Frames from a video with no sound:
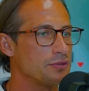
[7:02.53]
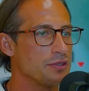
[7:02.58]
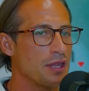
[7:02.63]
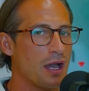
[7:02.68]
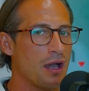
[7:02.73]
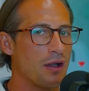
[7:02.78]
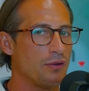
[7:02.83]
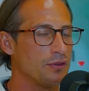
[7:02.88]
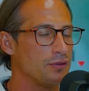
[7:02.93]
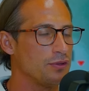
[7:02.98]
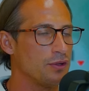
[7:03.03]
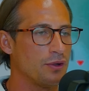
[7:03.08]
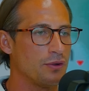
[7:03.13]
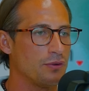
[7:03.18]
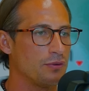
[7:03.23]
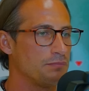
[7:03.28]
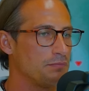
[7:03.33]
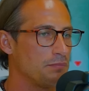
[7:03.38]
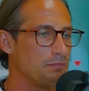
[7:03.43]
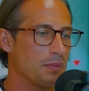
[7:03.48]
now, you
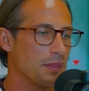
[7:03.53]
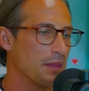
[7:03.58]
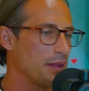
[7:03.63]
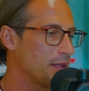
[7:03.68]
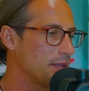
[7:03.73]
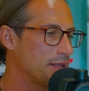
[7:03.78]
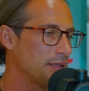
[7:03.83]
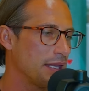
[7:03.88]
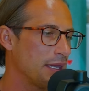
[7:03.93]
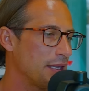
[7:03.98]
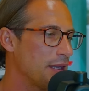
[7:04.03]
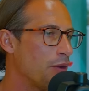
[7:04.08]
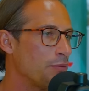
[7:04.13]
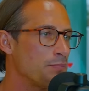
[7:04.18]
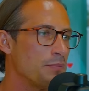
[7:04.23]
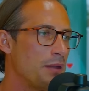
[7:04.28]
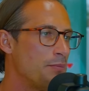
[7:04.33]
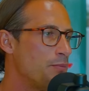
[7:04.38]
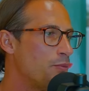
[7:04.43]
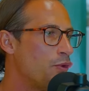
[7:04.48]
know, get out
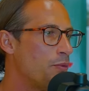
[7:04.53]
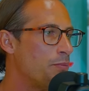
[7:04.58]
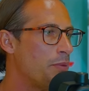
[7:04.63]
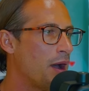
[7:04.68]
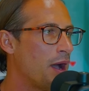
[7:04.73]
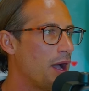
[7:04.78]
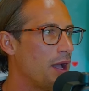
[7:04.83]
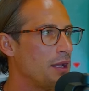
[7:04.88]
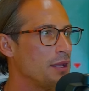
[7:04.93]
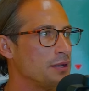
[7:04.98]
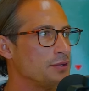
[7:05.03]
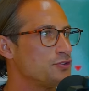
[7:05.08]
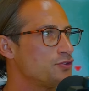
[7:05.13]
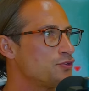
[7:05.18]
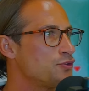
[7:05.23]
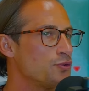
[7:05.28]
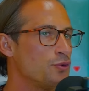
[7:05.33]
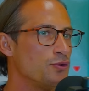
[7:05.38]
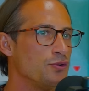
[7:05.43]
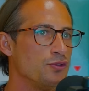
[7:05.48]
my mobile and
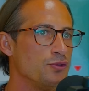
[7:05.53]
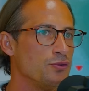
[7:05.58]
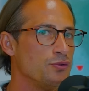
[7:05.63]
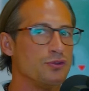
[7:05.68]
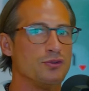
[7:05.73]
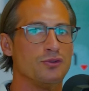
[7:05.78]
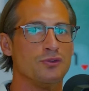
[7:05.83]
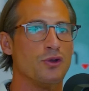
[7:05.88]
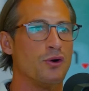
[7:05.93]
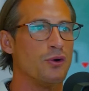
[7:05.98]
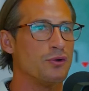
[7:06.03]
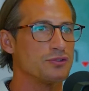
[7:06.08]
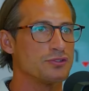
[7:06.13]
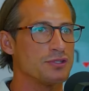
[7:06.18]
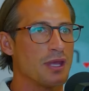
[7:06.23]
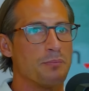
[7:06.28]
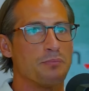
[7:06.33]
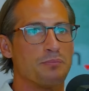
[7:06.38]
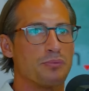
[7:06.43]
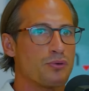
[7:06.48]
show you, you know,
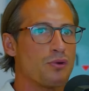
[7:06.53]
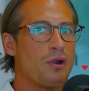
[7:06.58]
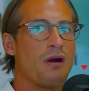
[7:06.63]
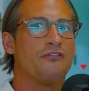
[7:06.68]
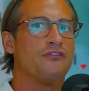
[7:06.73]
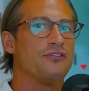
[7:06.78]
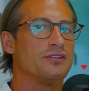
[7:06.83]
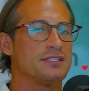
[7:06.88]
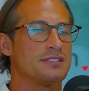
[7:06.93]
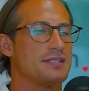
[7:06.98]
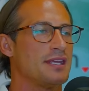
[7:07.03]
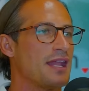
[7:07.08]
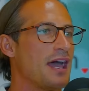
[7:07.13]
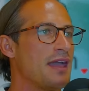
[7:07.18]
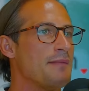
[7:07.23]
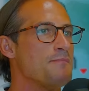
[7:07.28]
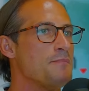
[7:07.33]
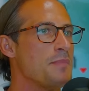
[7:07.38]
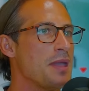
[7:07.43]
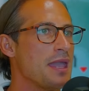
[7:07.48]
some profits that I
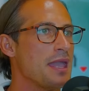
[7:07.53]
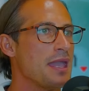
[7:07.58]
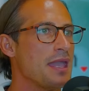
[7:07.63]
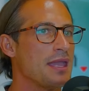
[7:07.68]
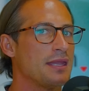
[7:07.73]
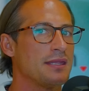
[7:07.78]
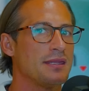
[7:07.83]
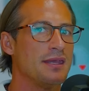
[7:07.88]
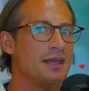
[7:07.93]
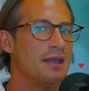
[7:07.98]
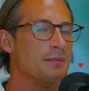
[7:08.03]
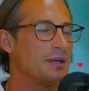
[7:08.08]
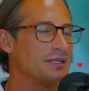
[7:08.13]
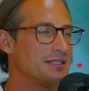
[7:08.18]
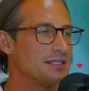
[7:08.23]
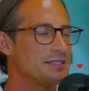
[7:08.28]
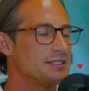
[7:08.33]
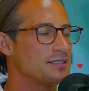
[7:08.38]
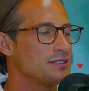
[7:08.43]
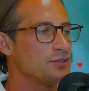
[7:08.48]
made. But
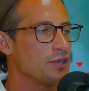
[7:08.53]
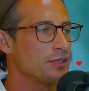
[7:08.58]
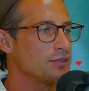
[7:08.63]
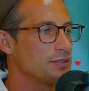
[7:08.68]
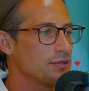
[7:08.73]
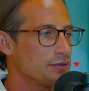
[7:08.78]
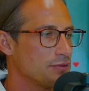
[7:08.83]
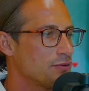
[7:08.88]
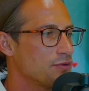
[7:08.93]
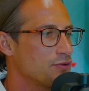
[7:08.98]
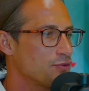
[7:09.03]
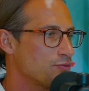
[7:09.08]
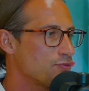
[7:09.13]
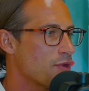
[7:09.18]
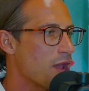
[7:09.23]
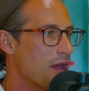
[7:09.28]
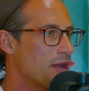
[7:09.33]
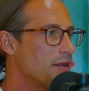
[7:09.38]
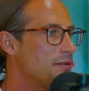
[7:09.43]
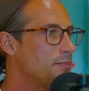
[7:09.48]
this is not
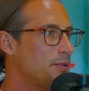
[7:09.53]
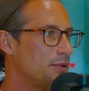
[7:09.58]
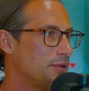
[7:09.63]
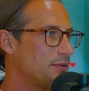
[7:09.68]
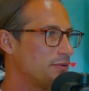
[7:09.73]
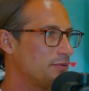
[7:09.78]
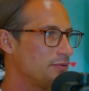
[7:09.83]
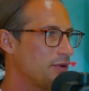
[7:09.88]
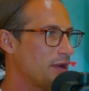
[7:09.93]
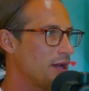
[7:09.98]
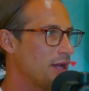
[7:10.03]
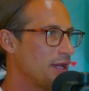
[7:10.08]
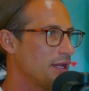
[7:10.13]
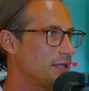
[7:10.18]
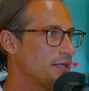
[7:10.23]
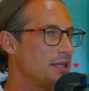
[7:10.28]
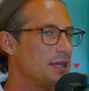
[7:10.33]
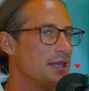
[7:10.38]
credible, right?